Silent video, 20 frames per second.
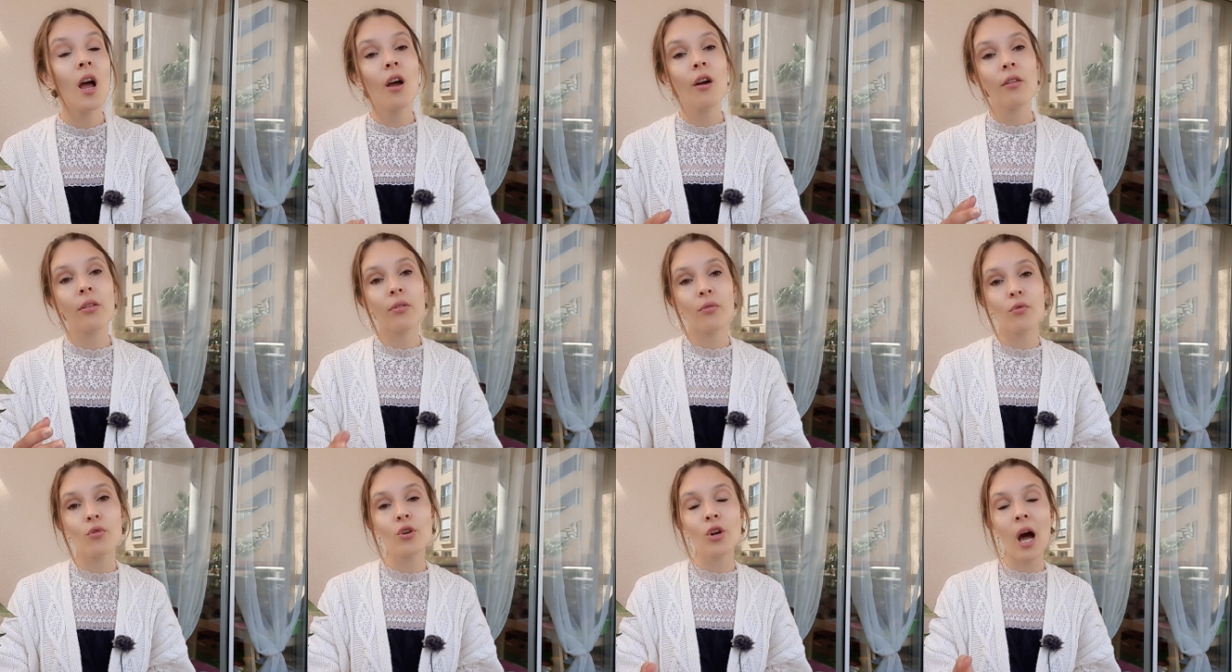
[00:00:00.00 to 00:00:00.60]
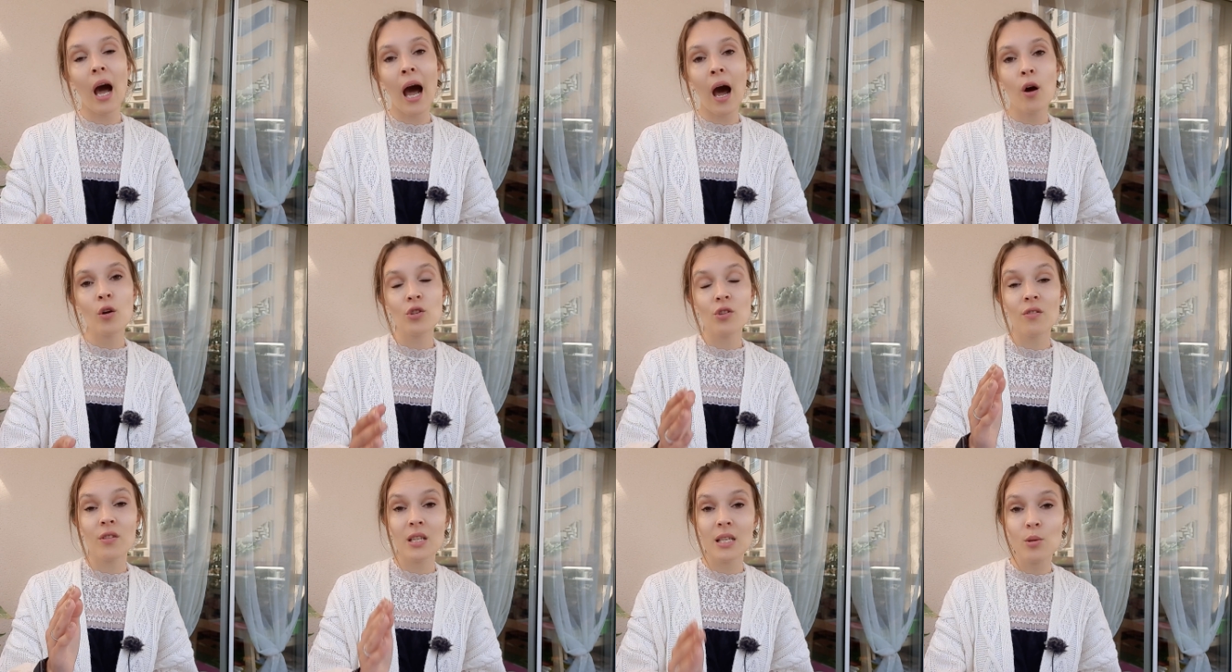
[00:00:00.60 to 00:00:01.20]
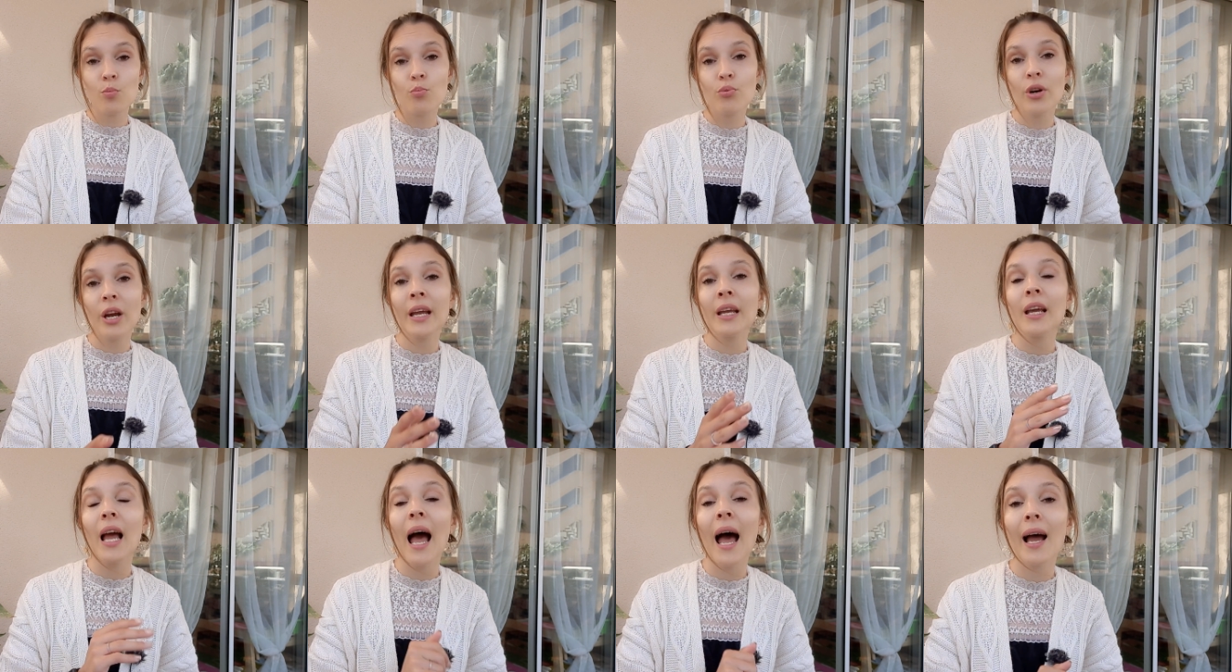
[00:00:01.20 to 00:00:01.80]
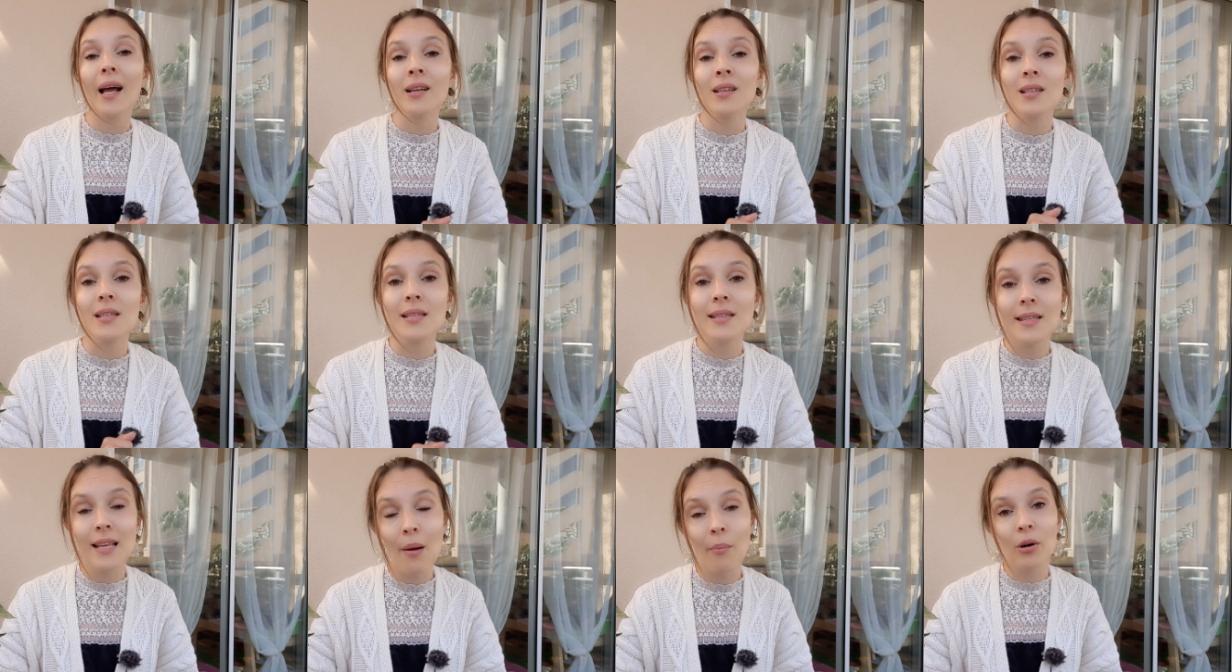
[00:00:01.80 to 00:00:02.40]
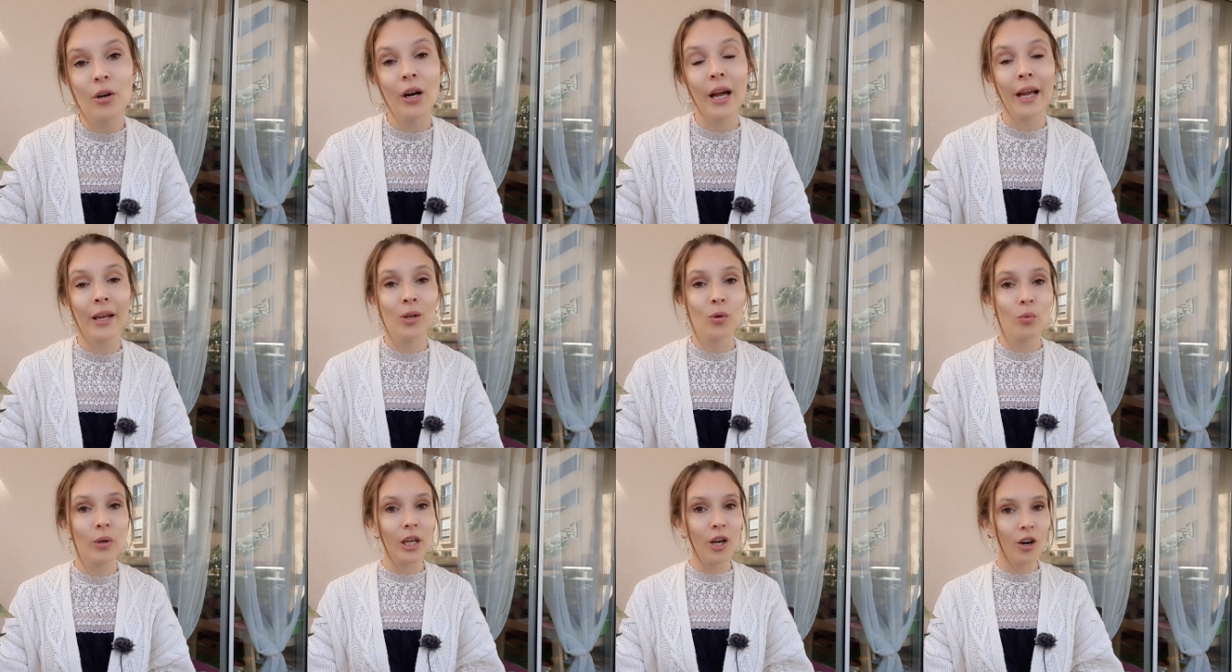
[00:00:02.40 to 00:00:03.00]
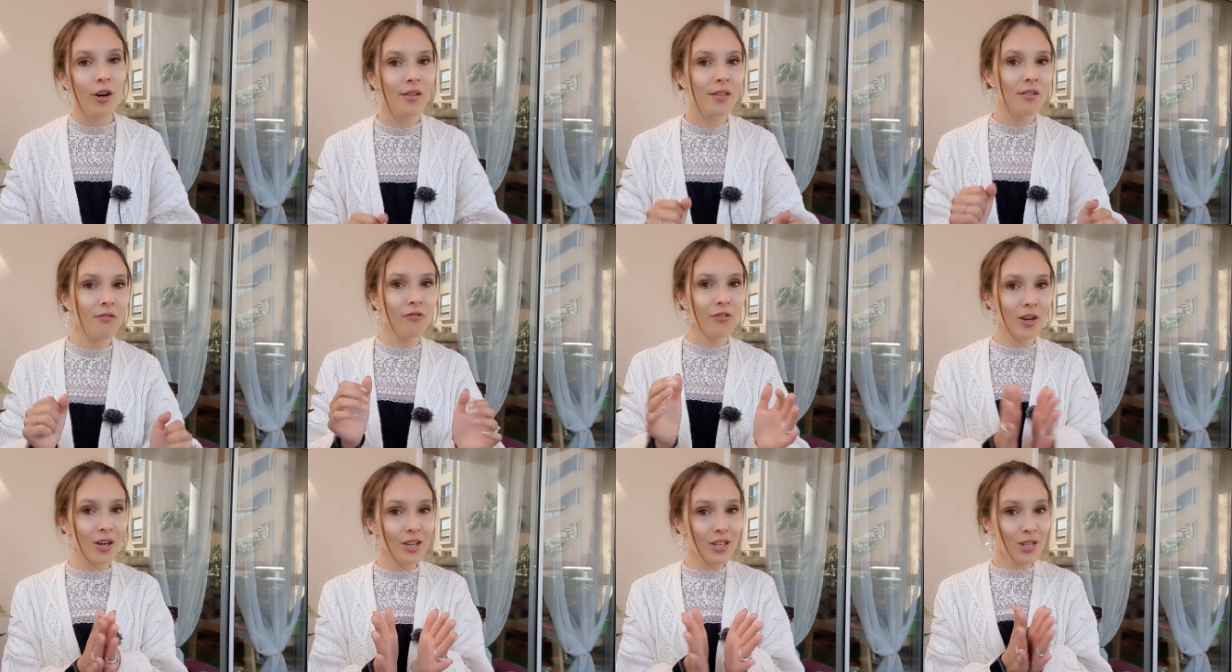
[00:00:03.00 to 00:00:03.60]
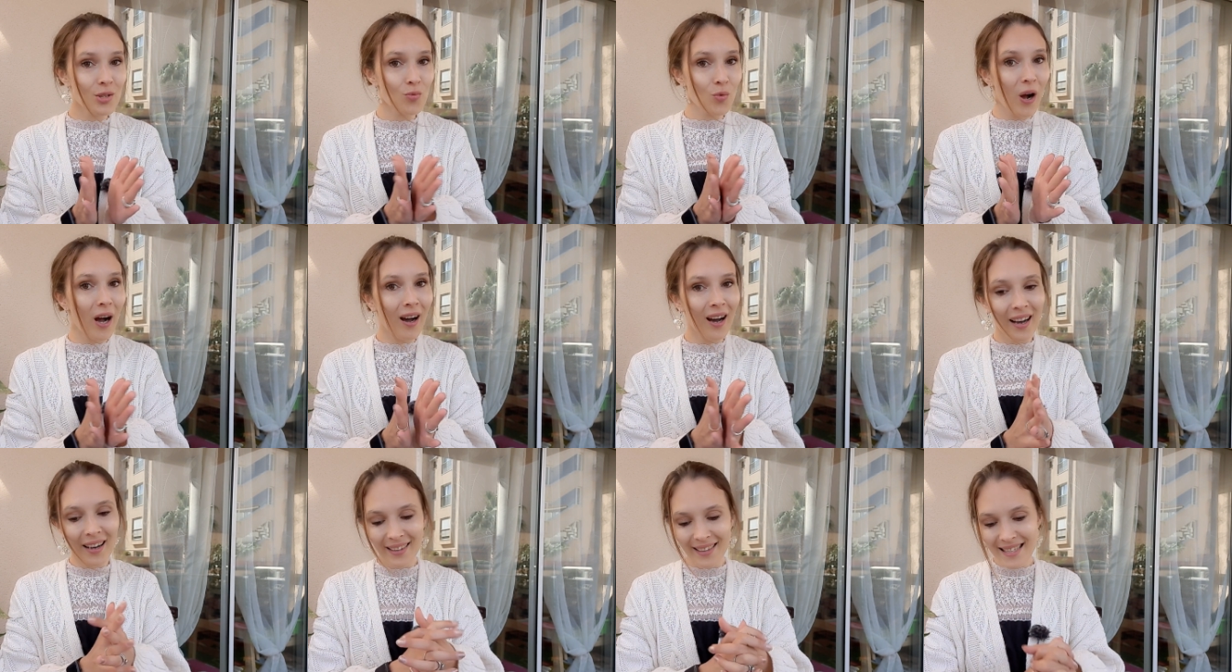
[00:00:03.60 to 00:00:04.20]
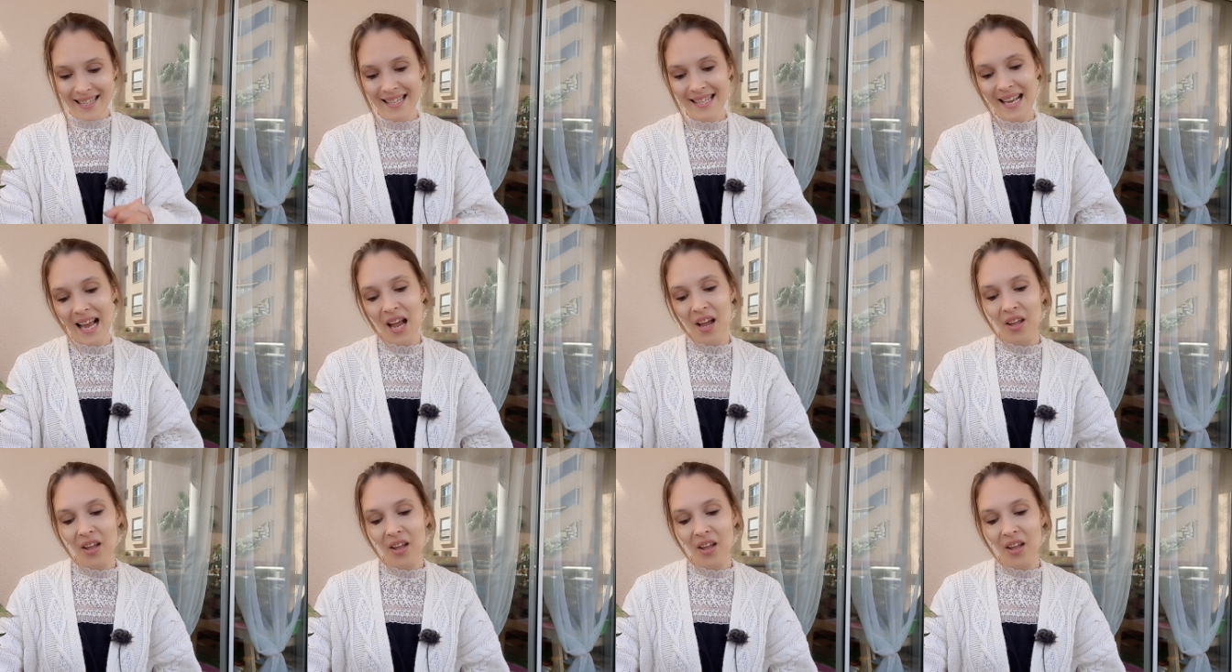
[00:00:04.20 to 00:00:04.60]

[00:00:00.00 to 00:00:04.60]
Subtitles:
throughout the spring and summer, and we are the first ones.